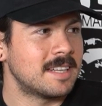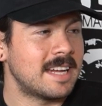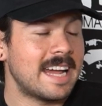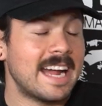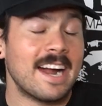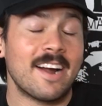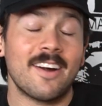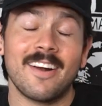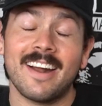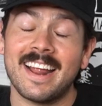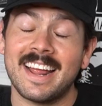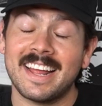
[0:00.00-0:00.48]

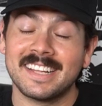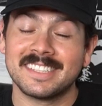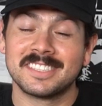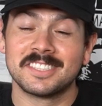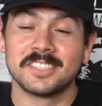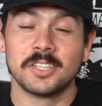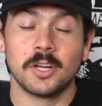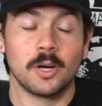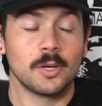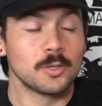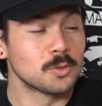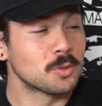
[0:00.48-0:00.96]
Airheads
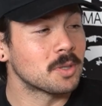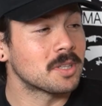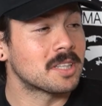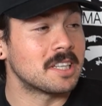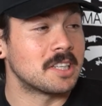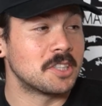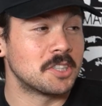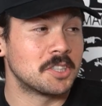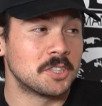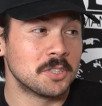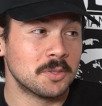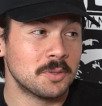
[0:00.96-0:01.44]
knows what
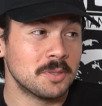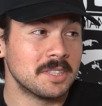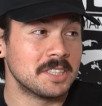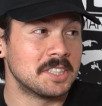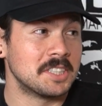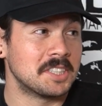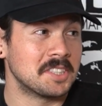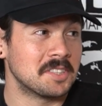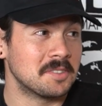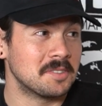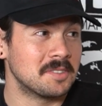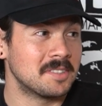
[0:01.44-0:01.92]
they're doing,
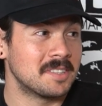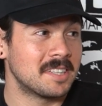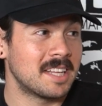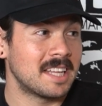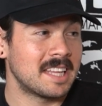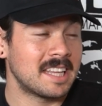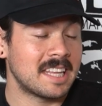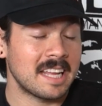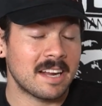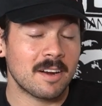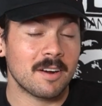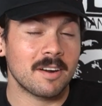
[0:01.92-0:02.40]
dude.
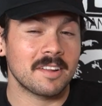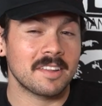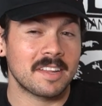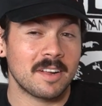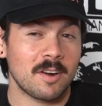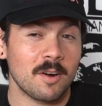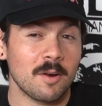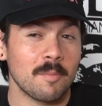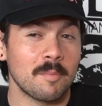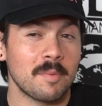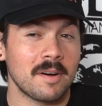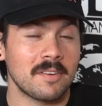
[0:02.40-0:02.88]

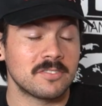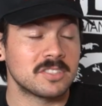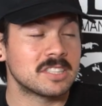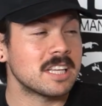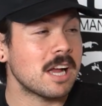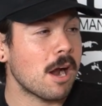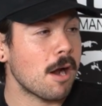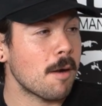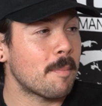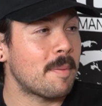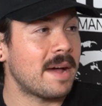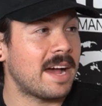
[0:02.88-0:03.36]
They're above
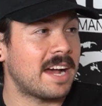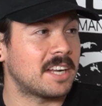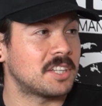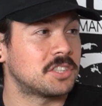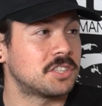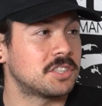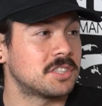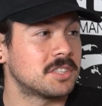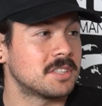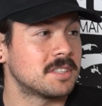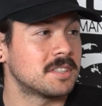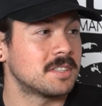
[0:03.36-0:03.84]
Sour
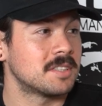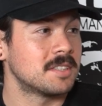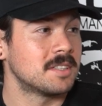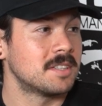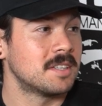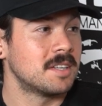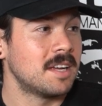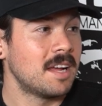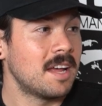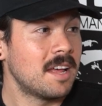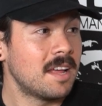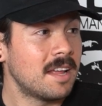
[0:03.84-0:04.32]
Patch.
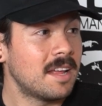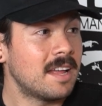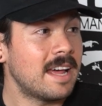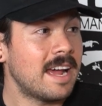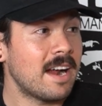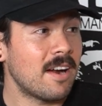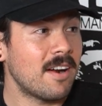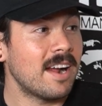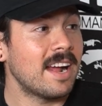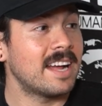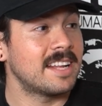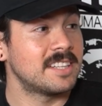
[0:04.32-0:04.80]

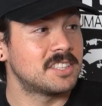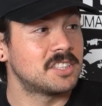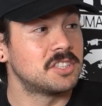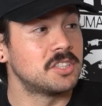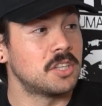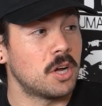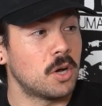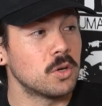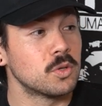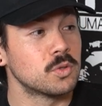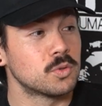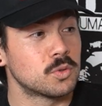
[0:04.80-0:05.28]
Airheads
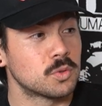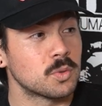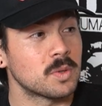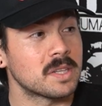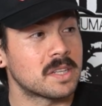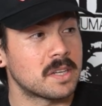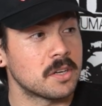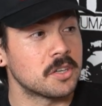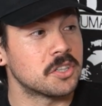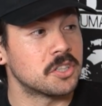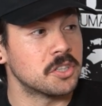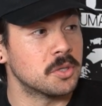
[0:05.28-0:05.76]
knows what
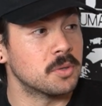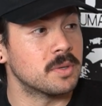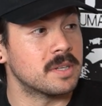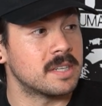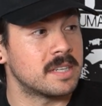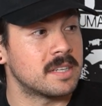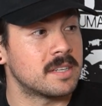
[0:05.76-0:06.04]
they're doing.